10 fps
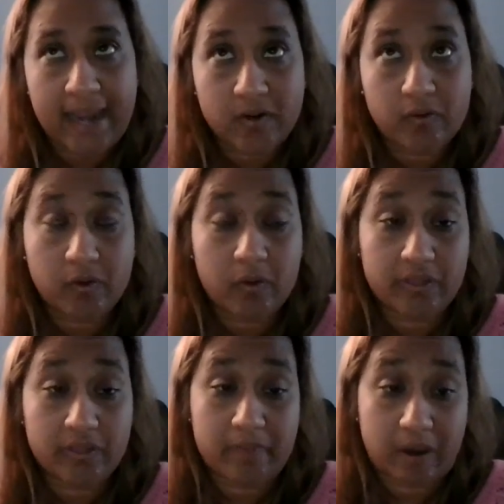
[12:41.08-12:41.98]
I don't know
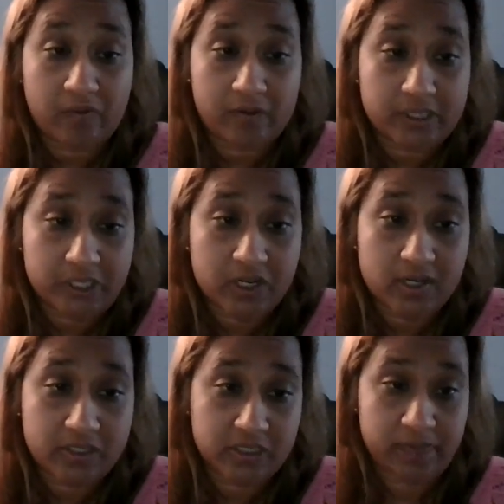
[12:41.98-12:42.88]
the amount for
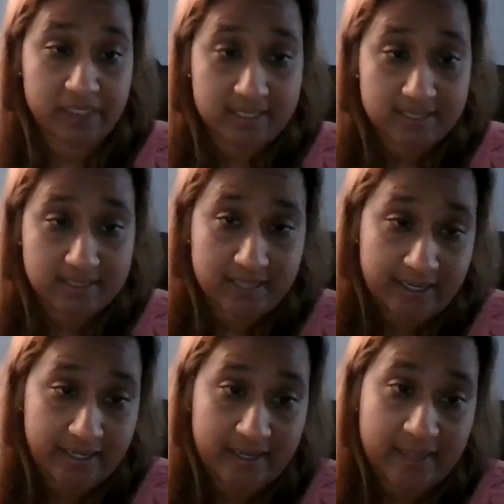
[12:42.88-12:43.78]
sure, just because
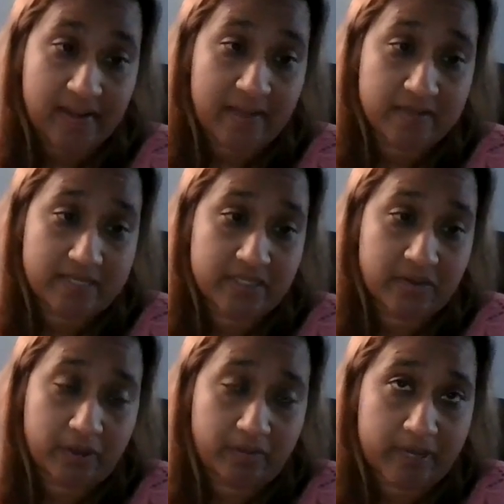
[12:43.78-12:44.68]
I had a
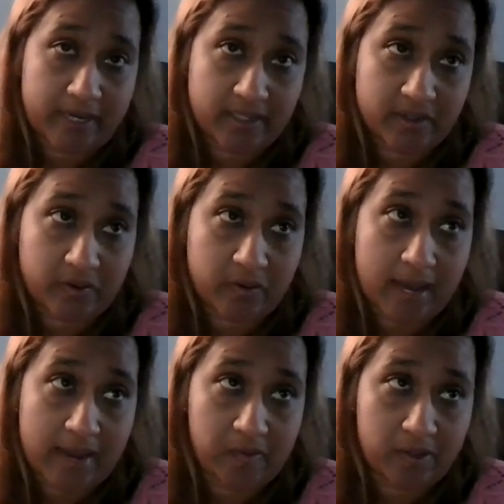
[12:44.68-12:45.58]
conversation with Mike, so
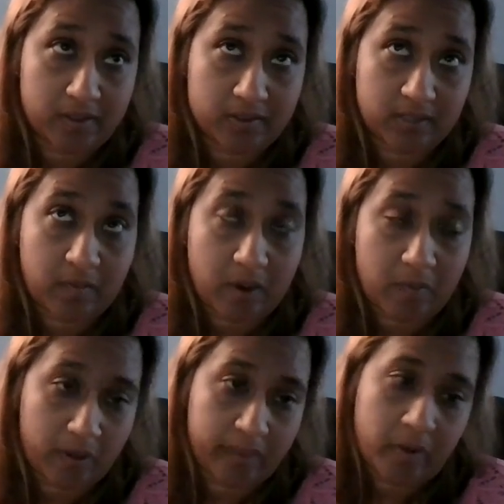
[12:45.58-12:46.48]
I will come
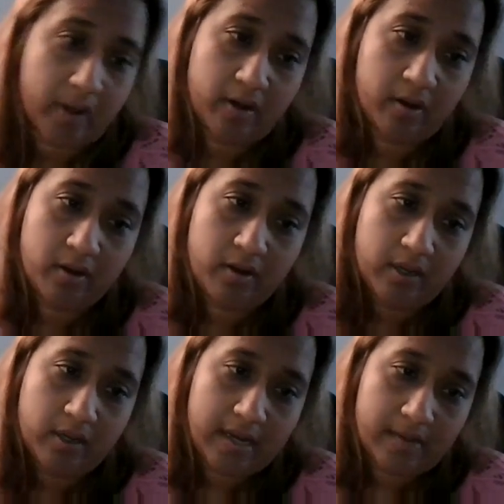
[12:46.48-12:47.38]
up with one
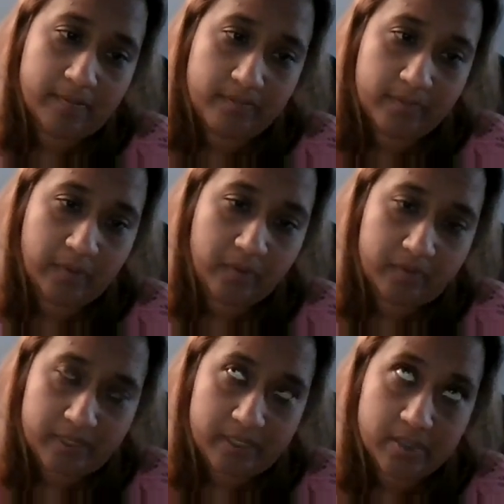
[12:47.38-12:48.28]
that
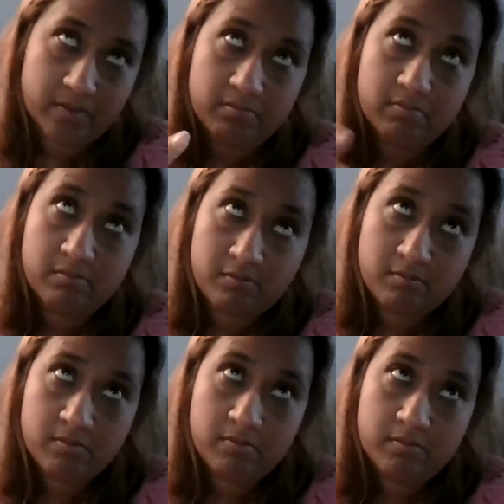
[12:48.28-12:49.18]
would be
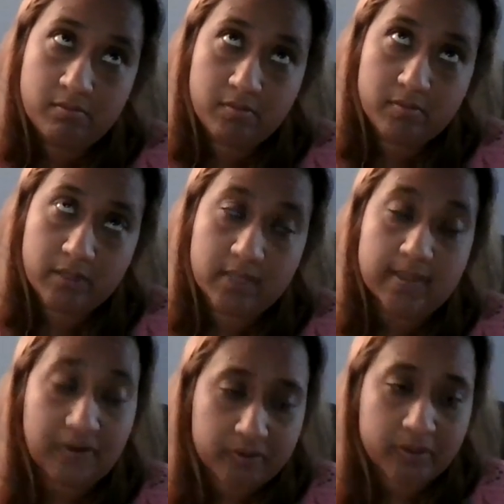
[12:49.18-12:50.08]

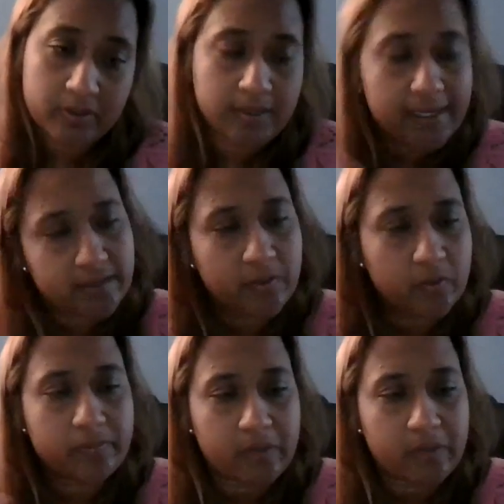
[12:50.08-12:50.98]
collateral to, like, it
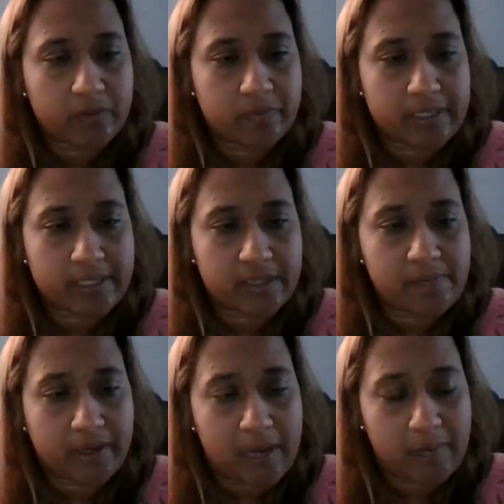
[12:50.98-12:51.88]
would be
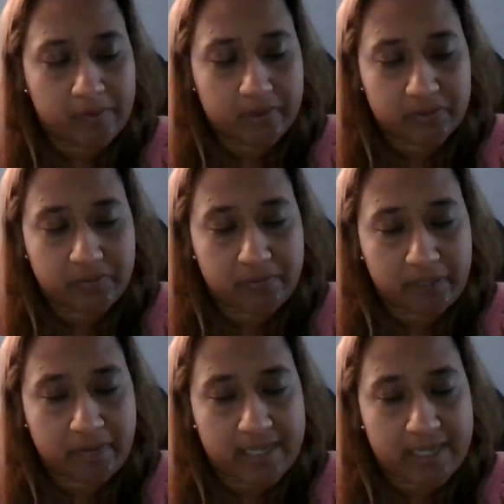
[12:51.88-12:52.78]
comparable
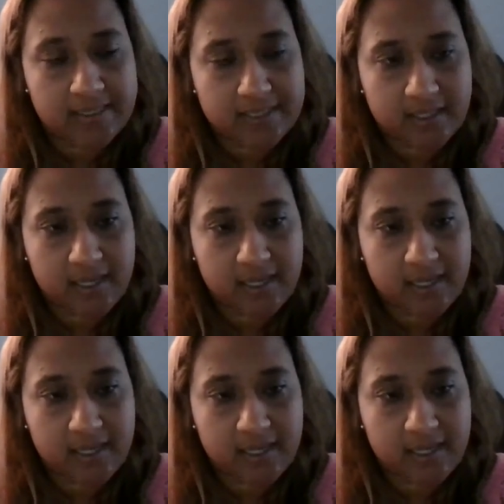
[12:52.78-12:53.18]
to Mike's,